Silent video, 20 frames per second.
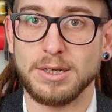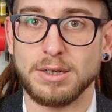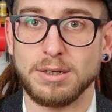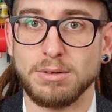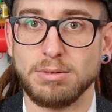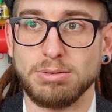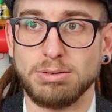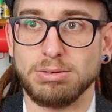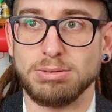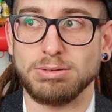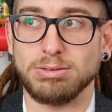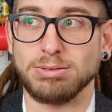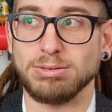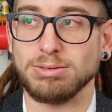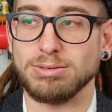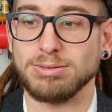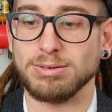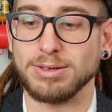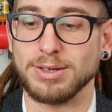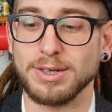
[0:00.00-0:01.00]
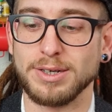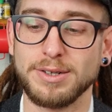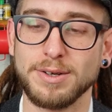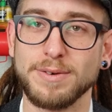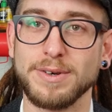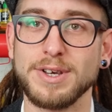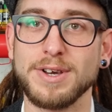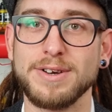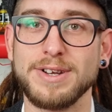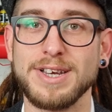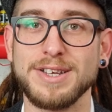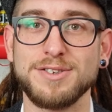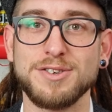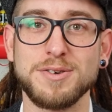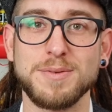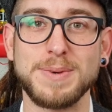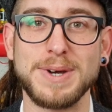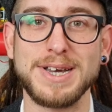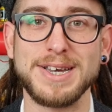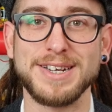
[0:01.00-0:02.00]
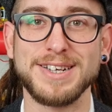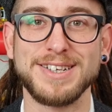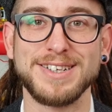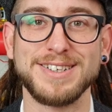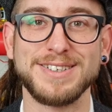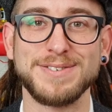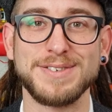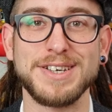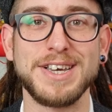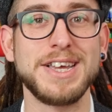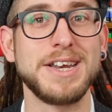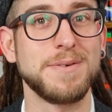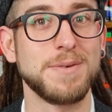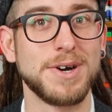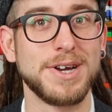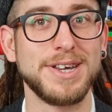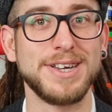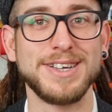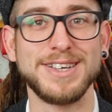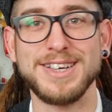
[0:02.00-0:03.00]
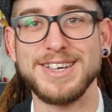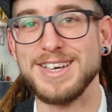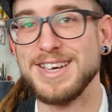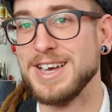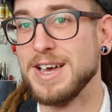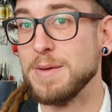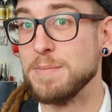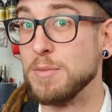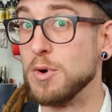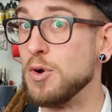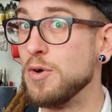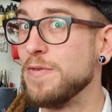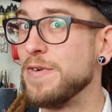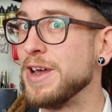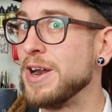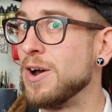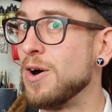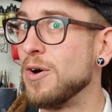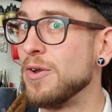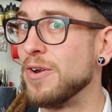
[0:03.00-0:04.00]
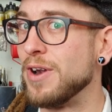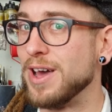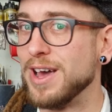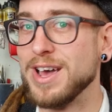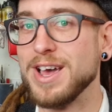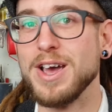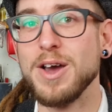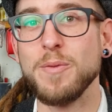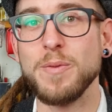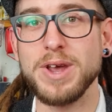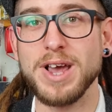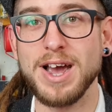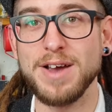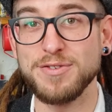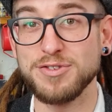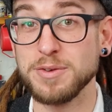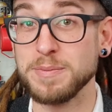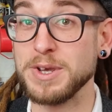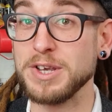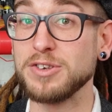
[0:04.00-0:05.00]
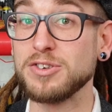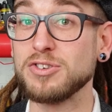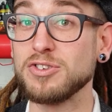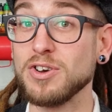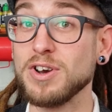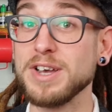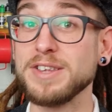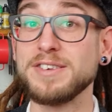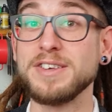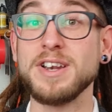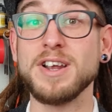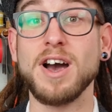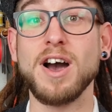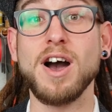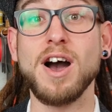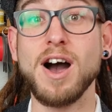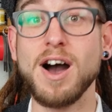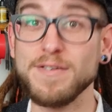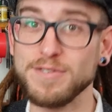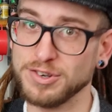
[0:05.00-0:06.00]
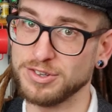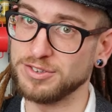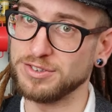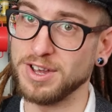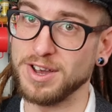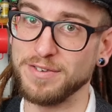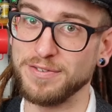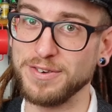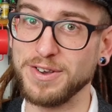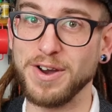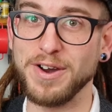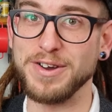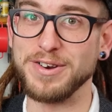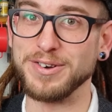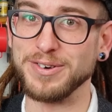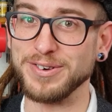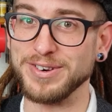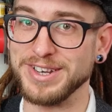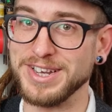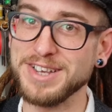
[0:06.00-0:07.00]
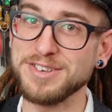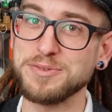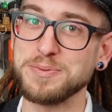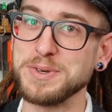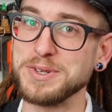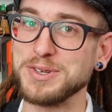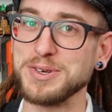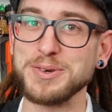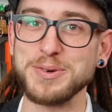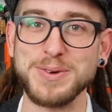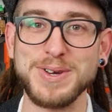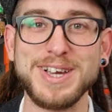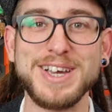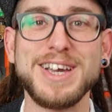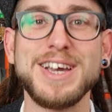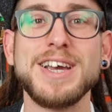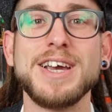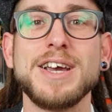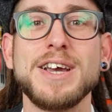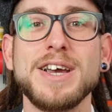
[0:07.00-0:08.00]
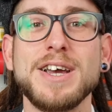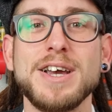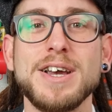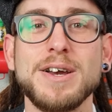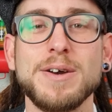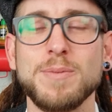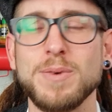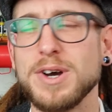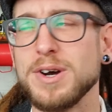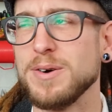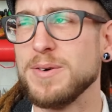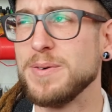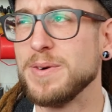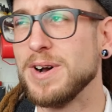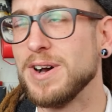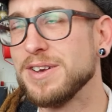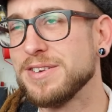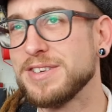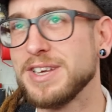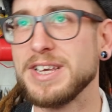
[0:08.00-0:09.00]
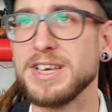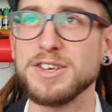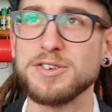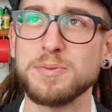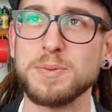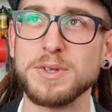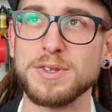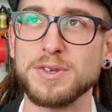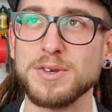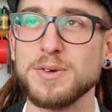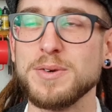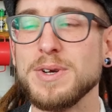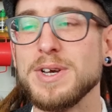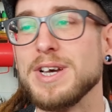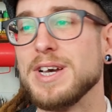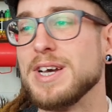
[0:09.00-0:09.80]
Whew. Don't want to go there too bad. But anyway, moving on. We have some exciting other stuff going on. Yes, we do. Well, I say yes, we do.